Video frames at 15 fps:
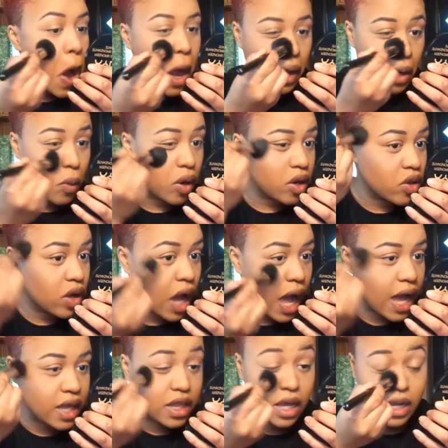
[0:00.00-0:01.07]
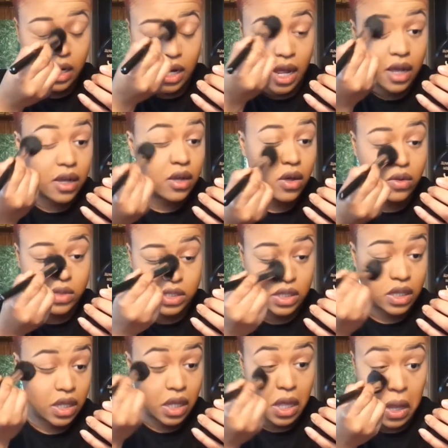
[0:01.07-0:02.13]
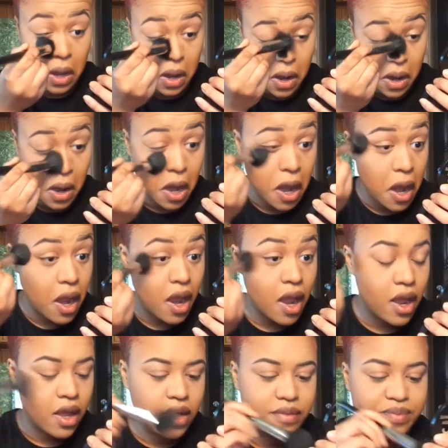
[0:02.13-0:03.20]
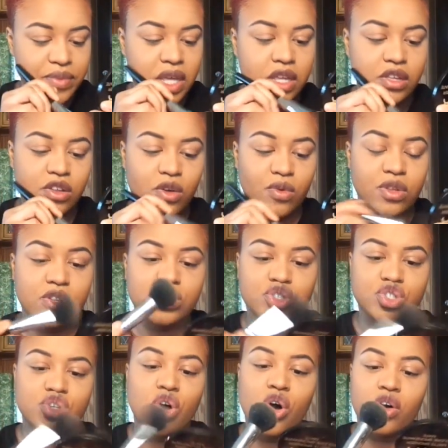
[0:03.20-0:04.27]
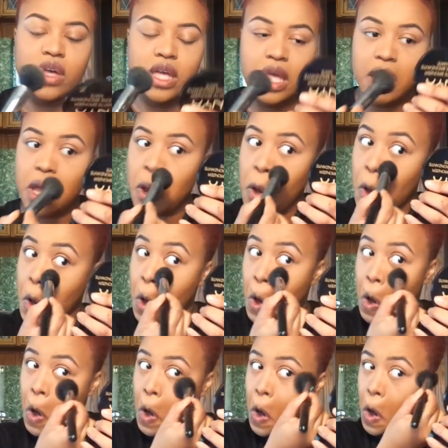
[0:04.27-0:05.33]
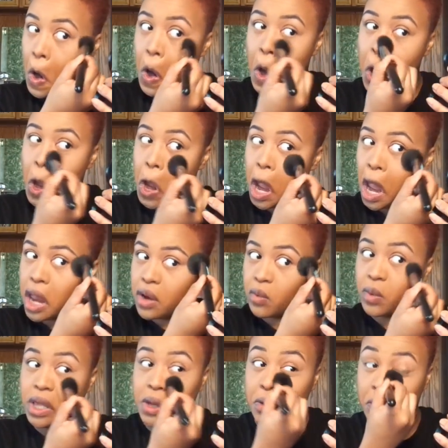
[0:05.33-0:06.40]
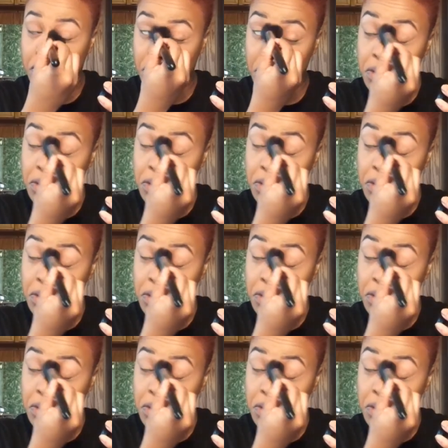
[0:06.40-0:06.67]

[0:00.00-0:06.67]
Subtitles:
You want to look highlighted, not ghostly. And you don't want to look chalky and weird.